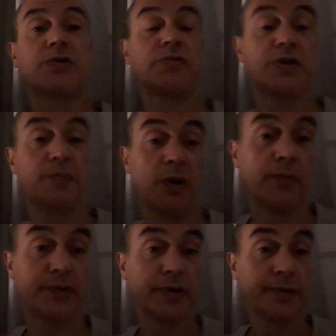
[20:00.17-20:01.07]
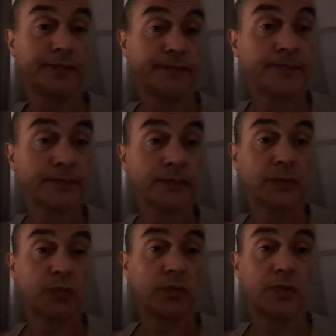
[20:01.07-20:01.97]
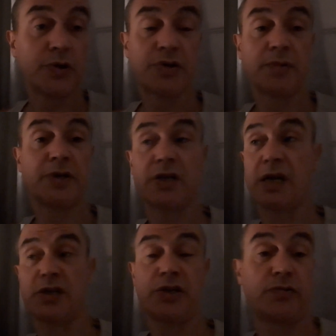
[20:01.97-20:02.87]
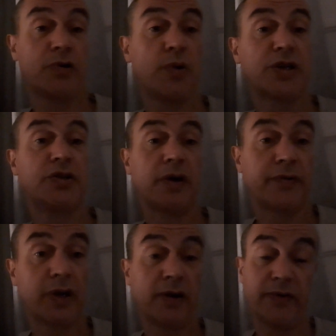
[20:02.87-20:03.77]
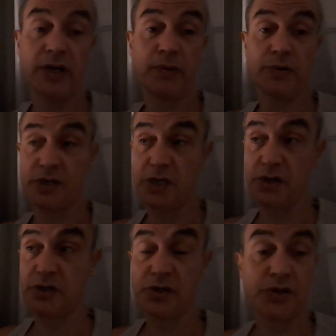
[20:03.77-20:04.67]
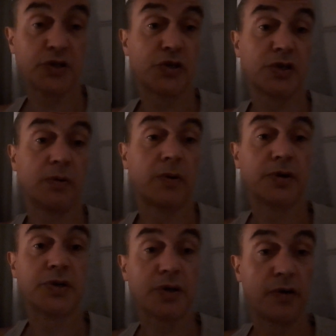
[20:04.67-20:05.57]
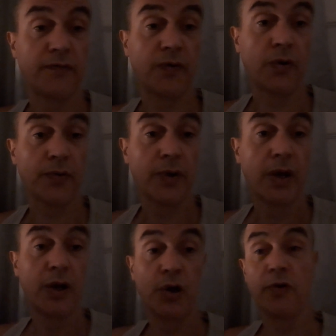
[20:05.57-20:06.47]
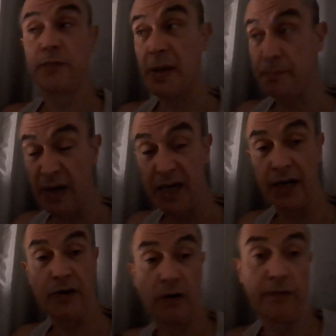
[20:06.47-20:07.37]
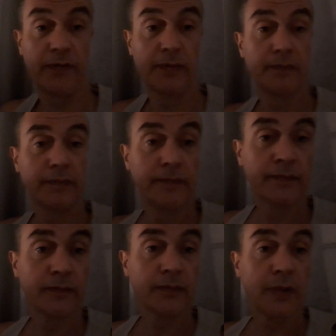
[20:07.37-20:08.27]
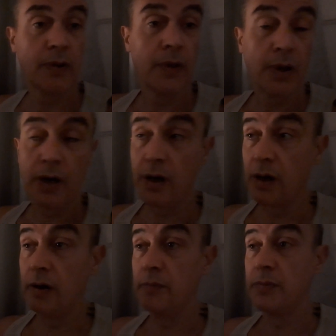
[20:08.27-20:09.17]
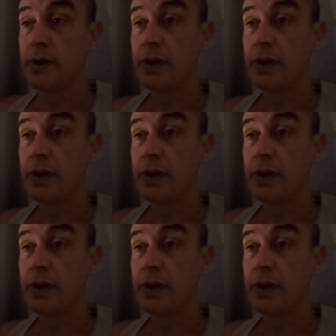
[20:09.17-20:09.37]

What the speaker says: to respond. No subject access request, nothing. I've had it with solicitors and so on and so forth who have been paid off. I've